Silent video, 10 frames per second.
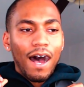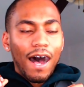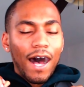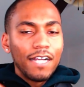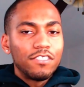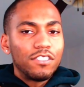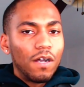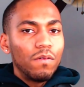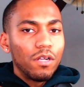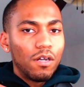I
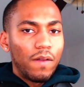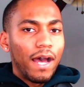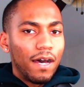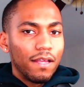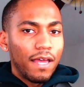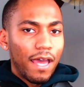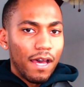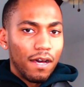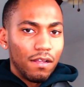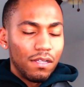don't know how the
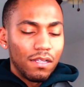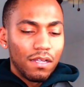hell